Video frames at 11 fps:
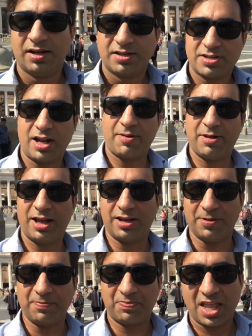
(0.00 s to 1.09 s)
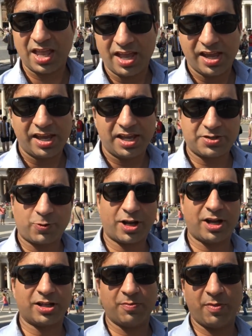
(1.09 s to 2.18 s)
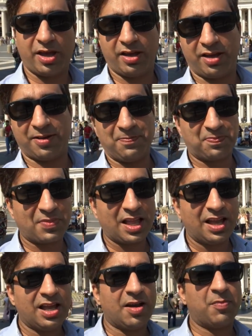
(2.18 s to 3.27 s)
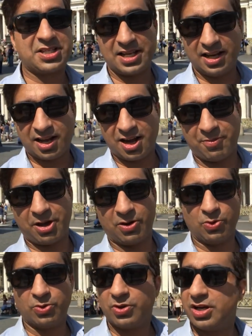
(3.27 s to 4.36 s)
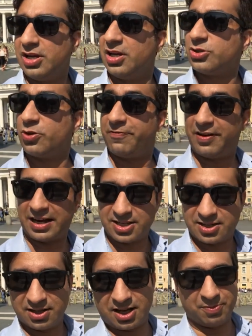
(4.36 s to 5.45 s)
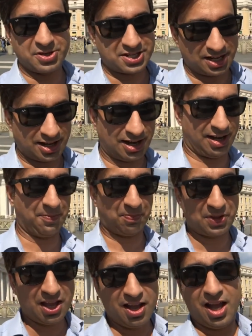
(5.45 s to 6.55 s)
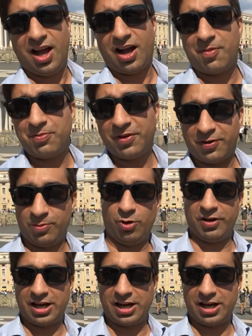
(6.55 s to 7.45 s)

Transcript: the existence of feudalism and how the church owned about a third of the agricultural land of Europe, or I can talk about the history of